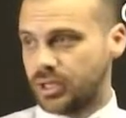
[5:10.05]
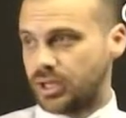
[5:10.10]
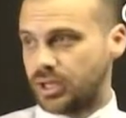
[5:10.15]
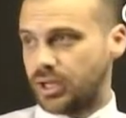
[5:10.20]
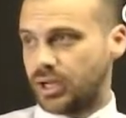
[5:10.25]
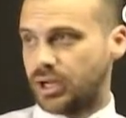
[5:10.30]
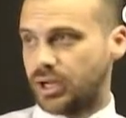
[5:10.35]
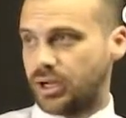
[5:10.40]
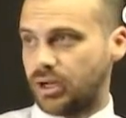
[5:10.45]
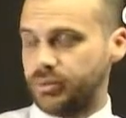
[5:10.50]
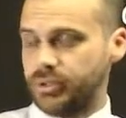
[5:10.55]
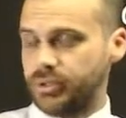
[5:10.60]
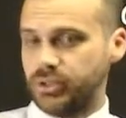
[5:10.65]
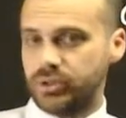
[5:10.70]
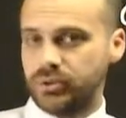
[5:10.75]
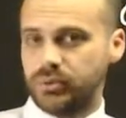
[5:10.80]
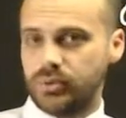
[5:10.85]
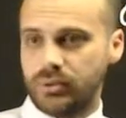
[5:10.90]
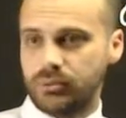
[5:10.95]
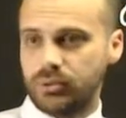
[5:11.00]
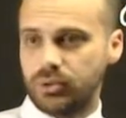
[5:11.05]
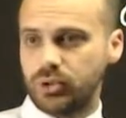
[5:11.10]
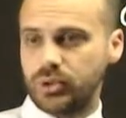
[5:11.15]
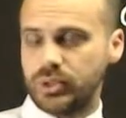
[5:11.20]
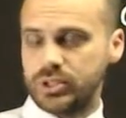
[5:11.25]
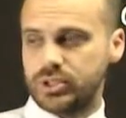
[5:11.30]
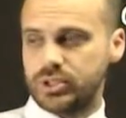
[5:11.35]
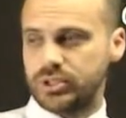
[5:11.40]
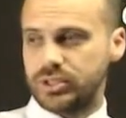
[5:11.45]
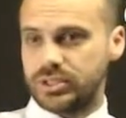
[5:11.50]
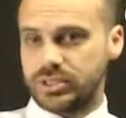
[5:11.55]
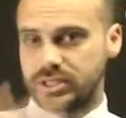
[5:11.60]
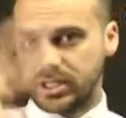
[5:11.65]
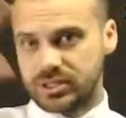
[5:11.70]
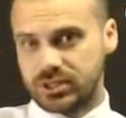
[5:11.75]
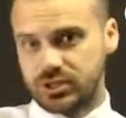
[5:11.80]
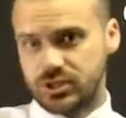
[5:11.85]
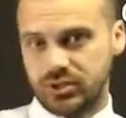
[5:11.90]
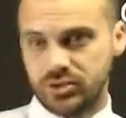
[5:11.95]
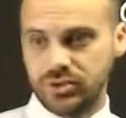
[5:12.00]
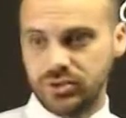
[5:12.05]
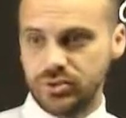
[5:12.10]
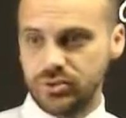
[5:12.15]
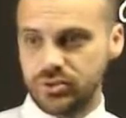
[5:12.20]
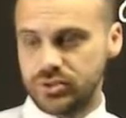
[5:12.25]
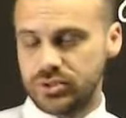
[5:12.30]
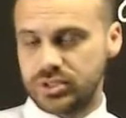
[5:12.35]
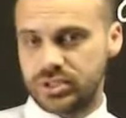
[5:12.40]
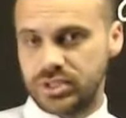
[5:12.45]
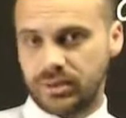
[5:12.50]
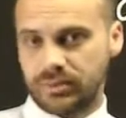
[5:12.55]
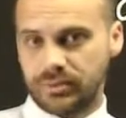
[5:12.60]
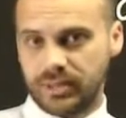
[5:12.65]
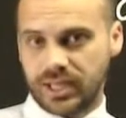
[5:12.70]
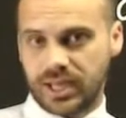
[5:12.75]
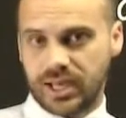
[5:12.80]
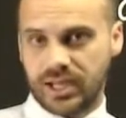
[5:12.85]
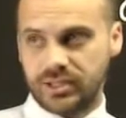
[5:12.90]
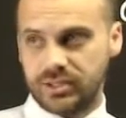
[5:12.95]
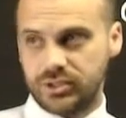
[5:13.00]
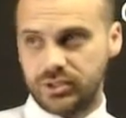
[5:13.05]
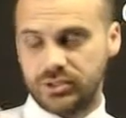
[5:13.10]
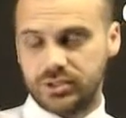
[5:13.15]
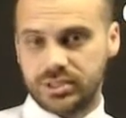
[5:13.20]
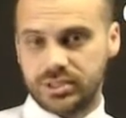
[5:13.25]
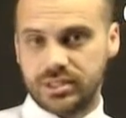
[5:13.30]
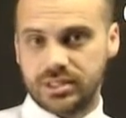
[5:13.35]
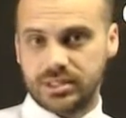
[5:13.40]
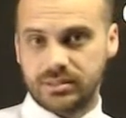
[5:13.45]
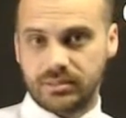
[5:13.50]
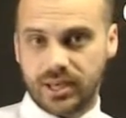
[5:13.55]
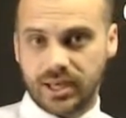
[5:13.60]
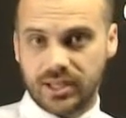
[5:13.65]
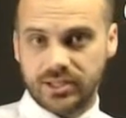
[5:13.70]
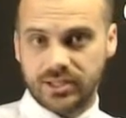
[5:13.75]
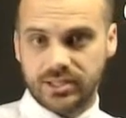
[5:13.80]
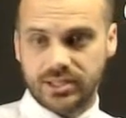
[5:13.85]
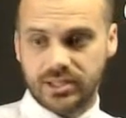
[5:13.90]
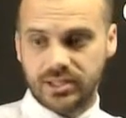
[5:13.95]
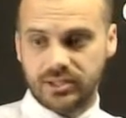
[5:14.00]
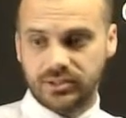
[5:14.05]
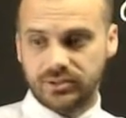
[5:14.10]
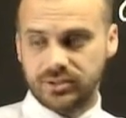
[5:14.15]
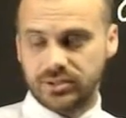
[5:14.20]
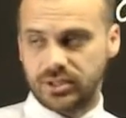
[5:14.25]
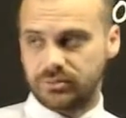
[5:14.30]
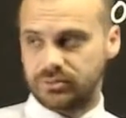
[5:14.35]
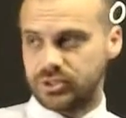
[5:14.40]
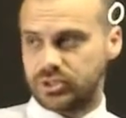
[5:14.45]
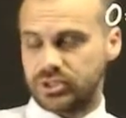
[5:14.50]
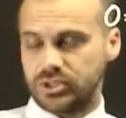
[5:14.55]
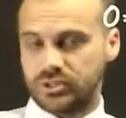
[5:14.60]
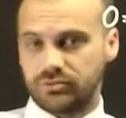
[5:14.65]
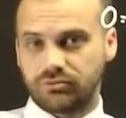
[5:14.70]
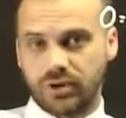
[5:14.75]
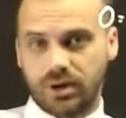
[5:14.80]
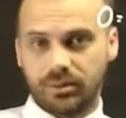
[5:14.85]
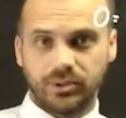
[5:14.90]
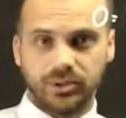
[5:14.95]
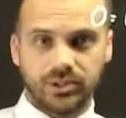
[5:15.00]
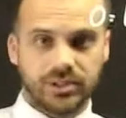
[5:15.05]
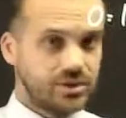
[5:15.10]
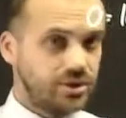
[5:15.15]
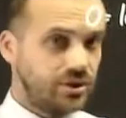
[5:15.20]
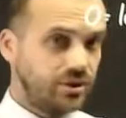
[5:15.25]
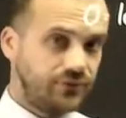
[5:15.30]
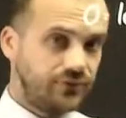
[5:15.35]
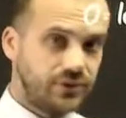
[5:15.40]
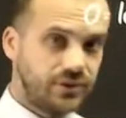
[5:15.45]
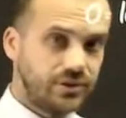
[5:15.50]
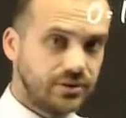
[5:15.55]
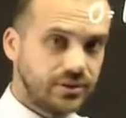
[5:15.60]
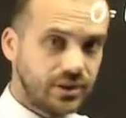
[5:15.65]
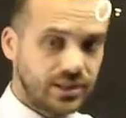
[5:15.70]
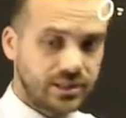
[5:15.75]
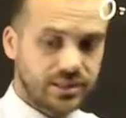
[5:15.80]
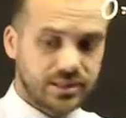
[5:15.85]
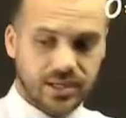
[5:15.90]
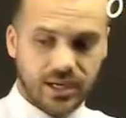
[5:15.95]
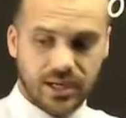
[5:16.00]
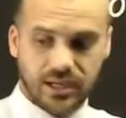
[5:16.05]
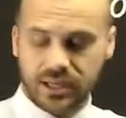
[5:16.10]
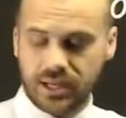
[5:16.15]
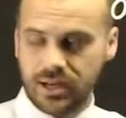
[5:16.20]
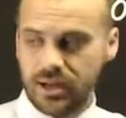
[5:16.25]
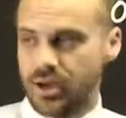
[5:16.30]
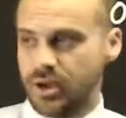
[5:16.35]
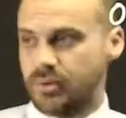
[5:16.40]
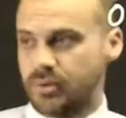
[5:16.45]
Uh, I'm going to do one more question that doesn't use some of that, it uses some other skills. So I'm just going to rub all this off and, and start again.